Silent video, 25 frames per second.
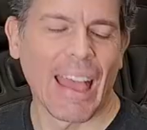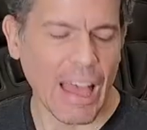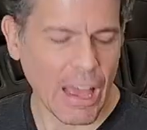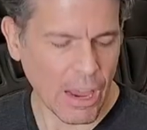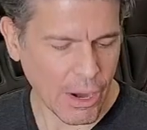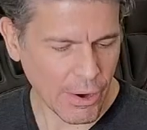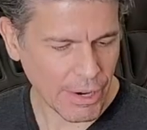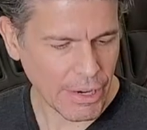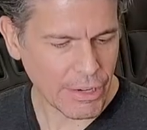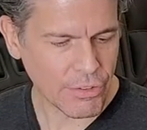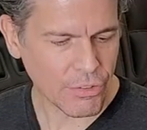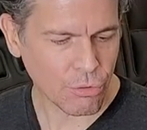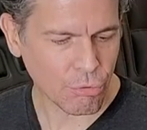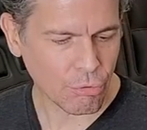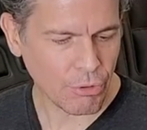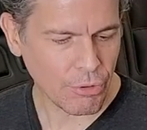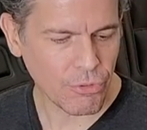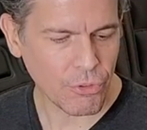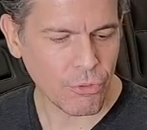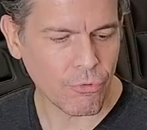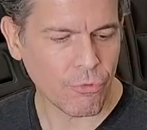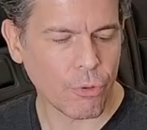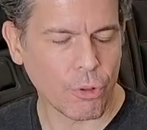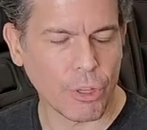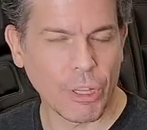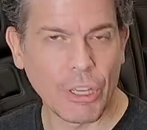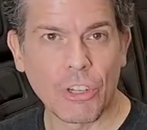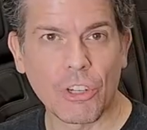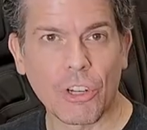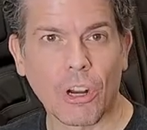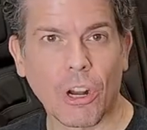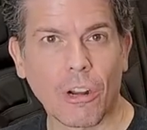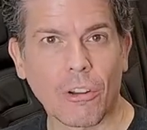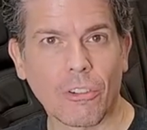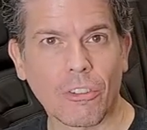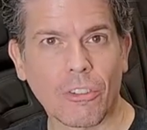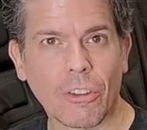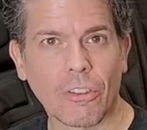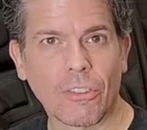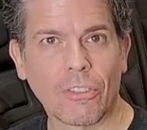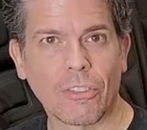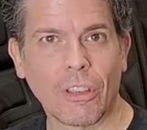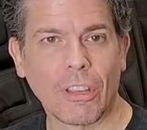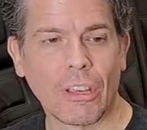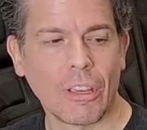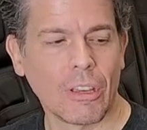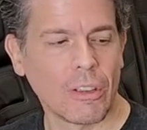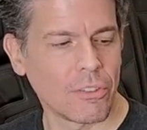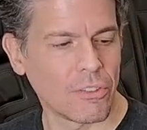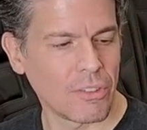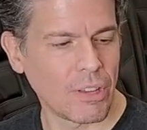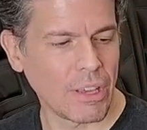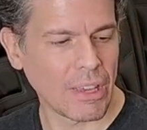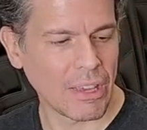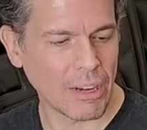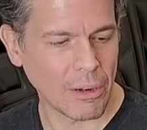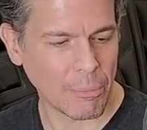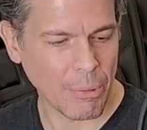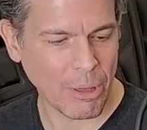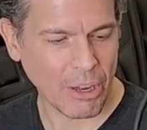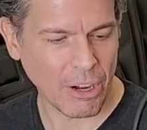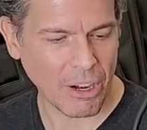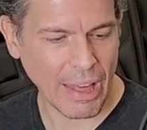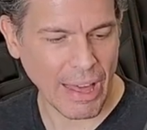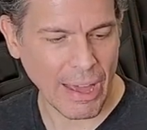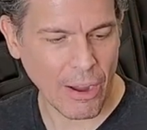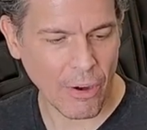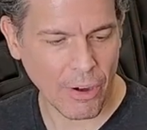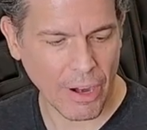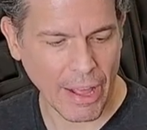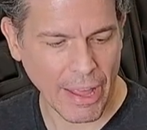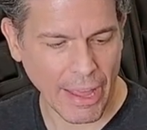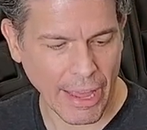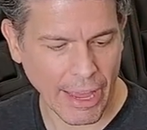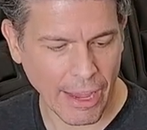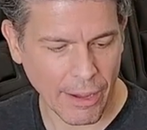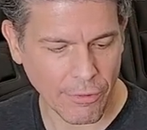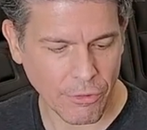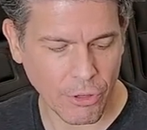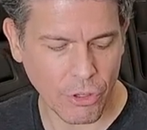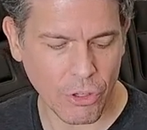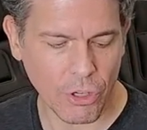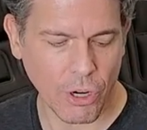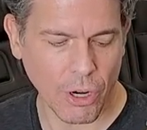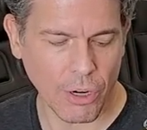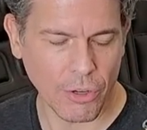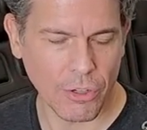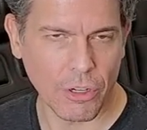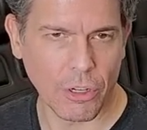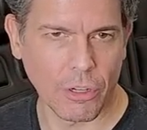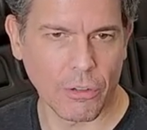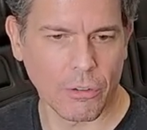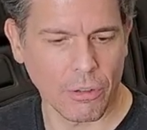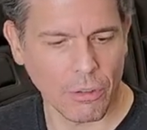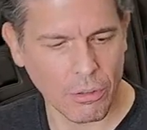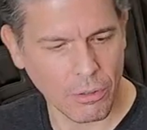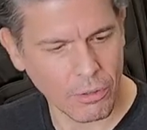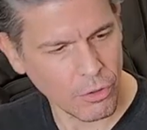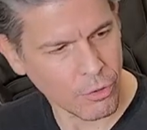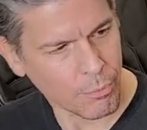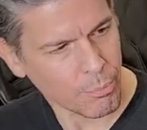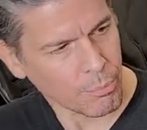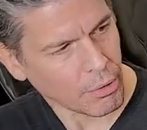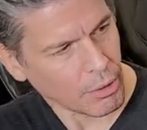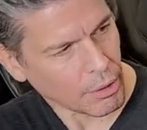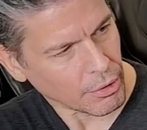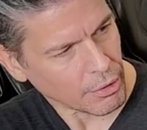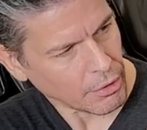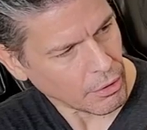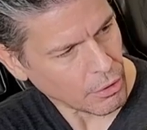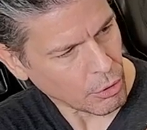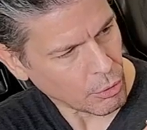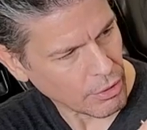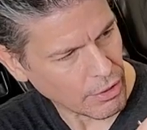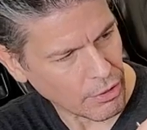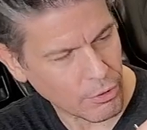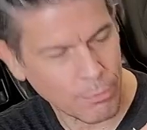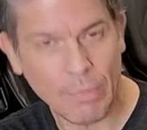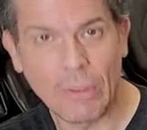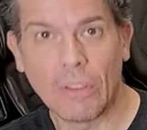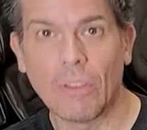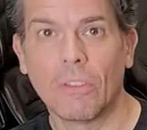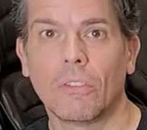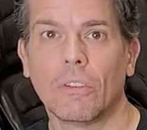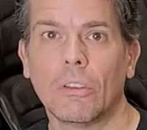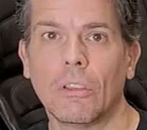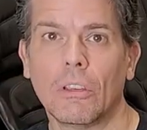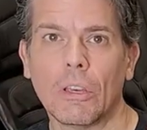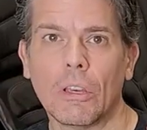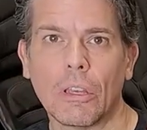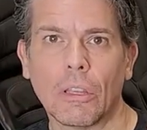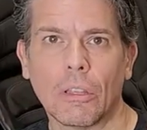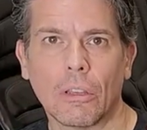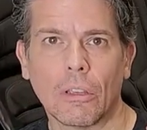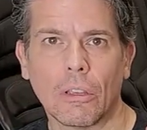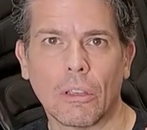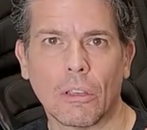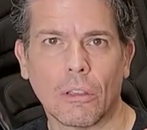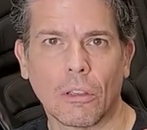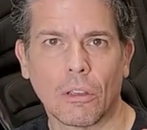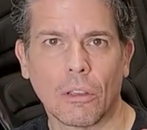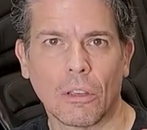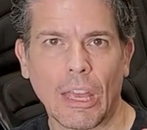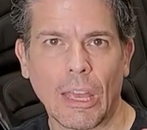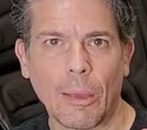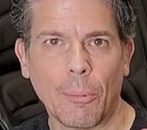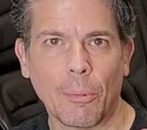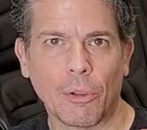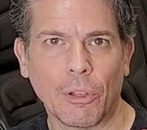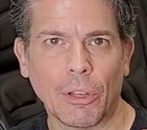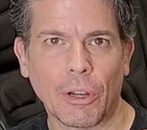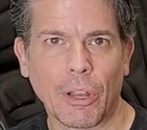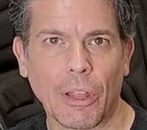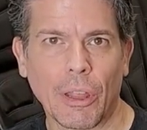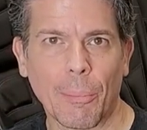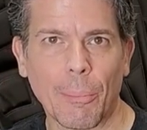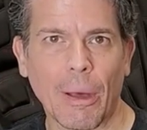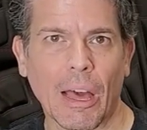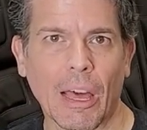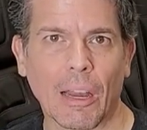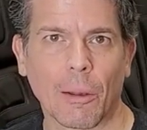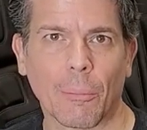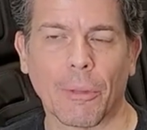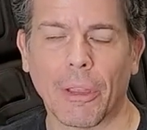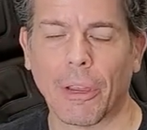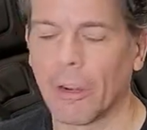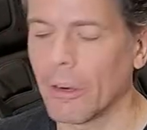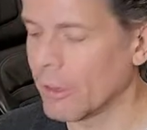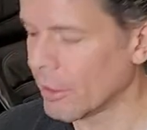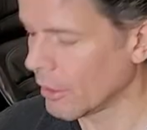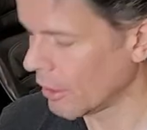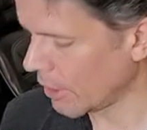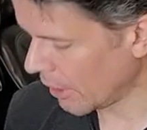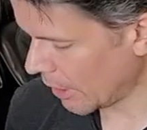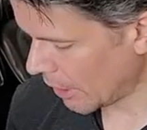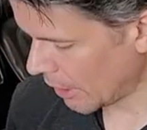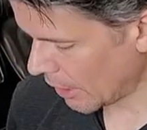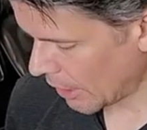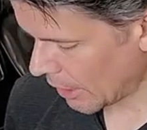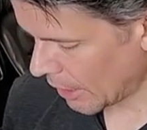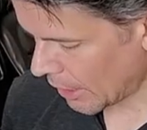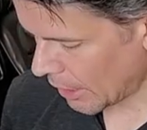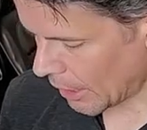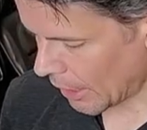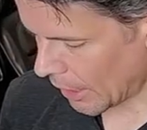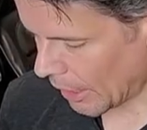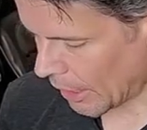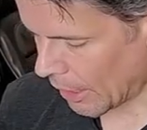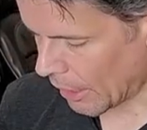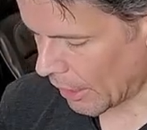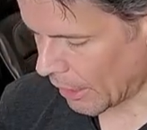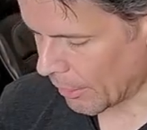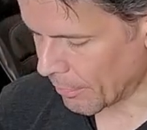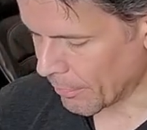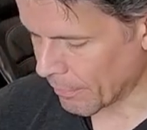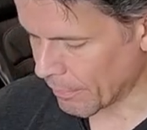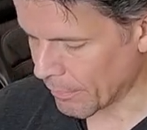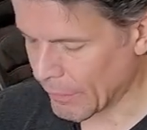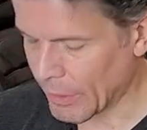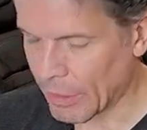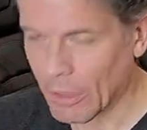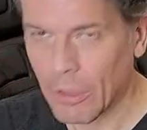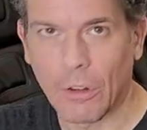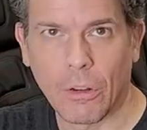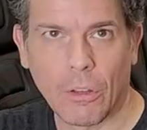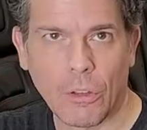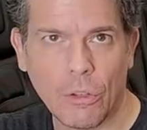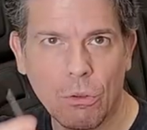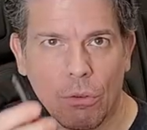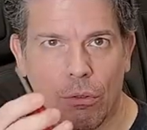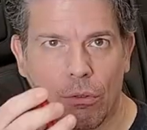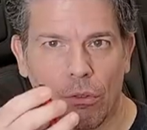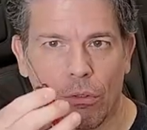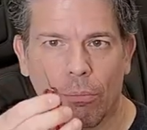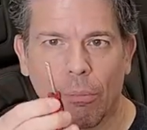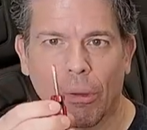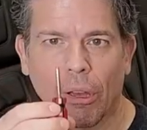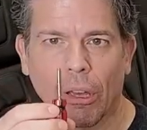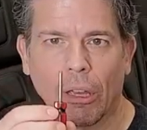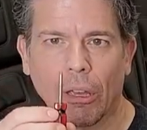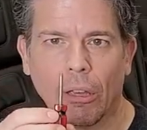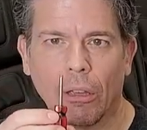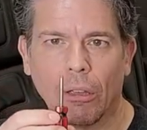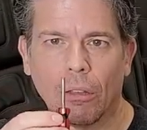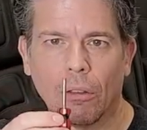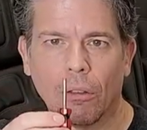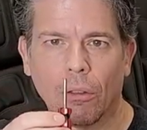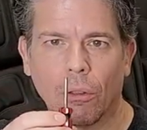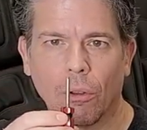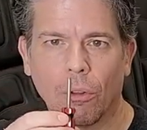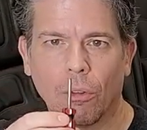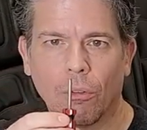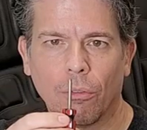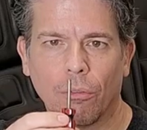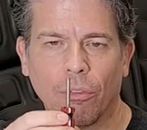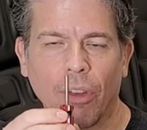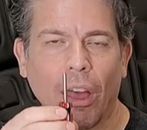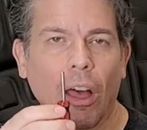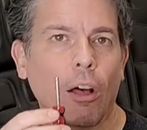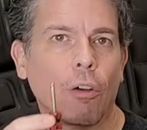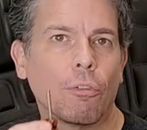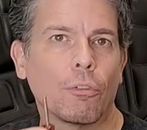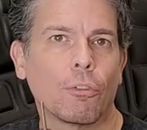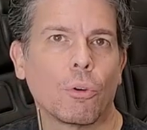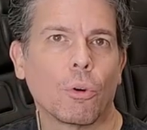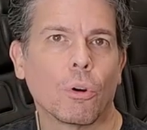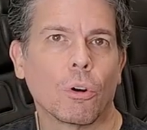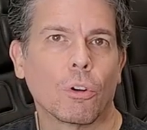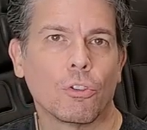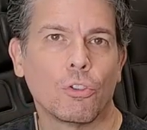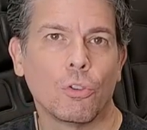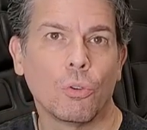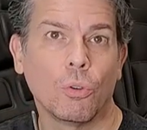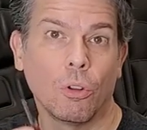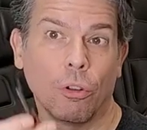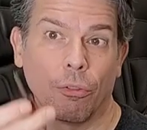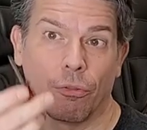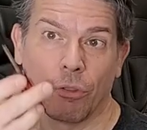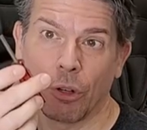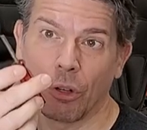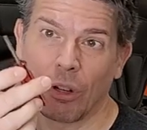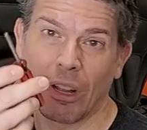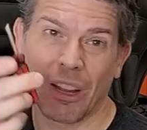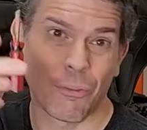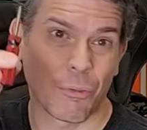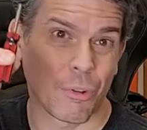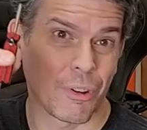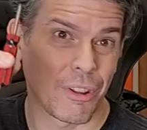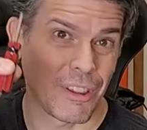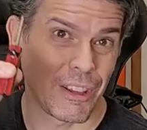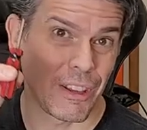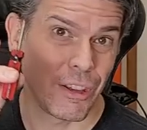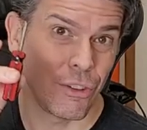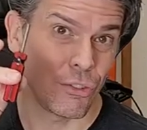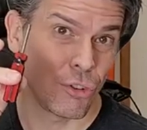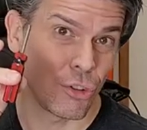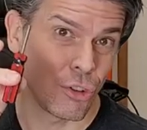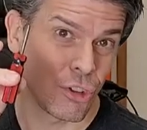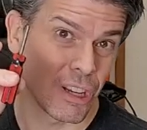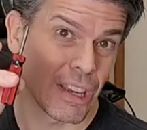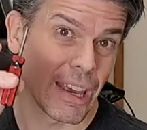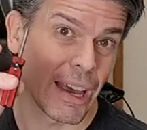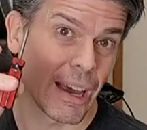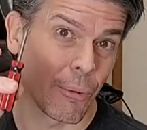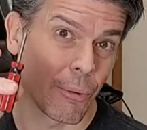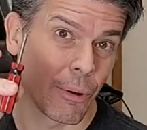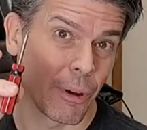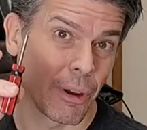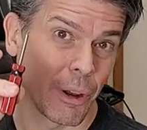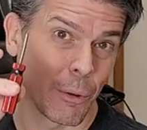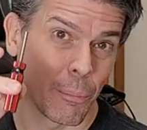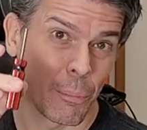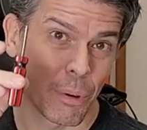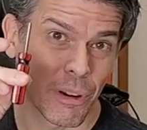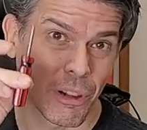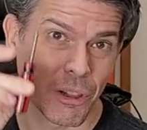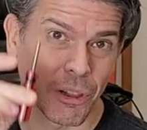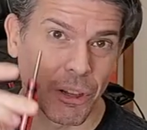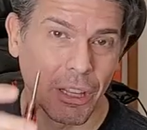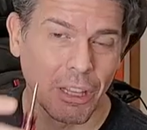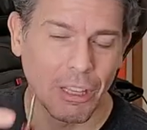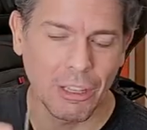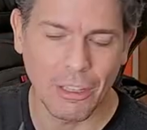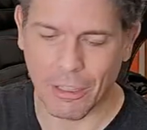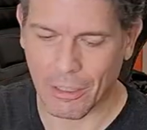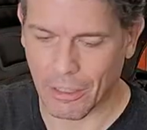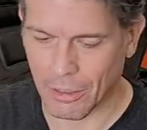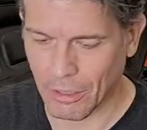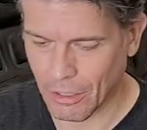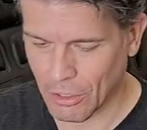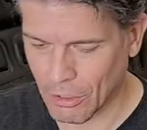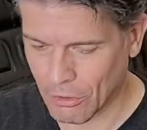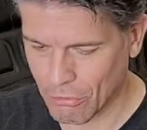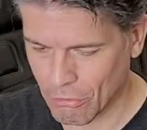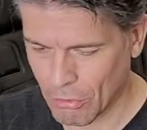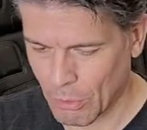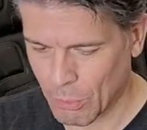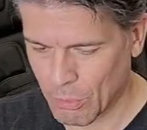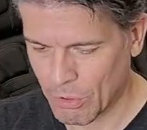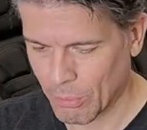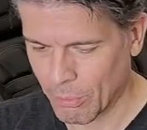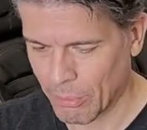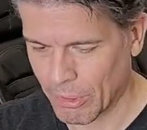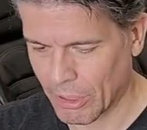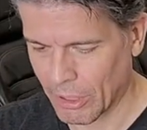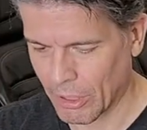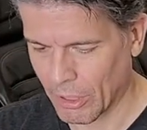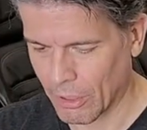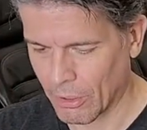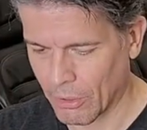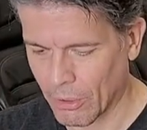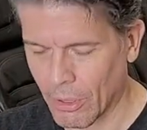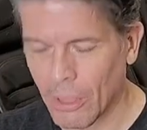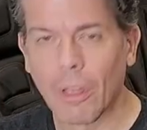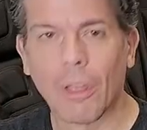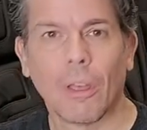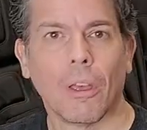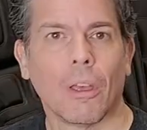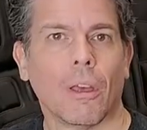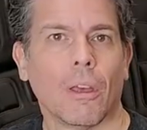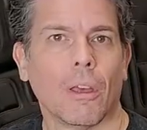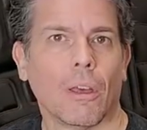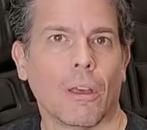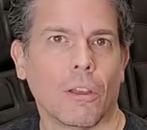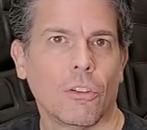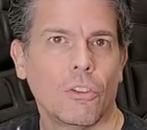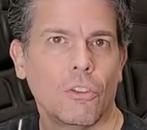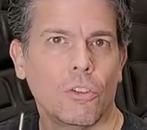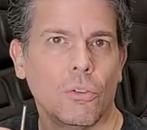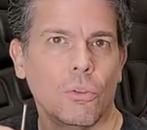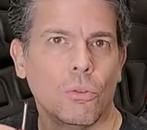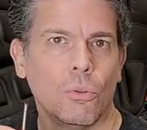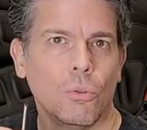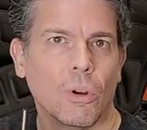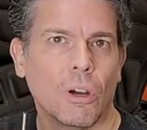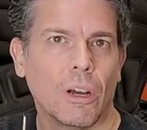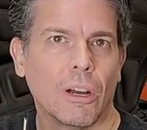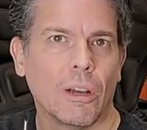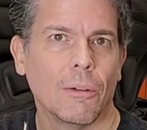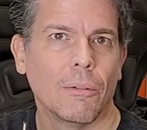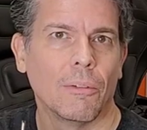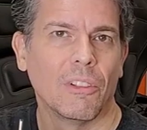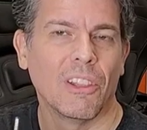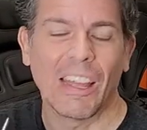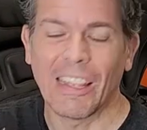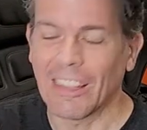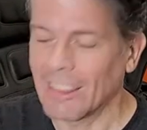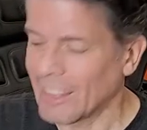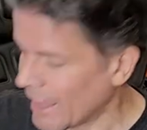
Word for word: All right, so we've fully charged this thing. It's taken about an hour and a half to charge it. You just plug the USB-C cable into the bottom there. Um, I'm gonna use my little valve core tool. If you don't have one of these, you should get one. I'll put a link in the description below to uh, let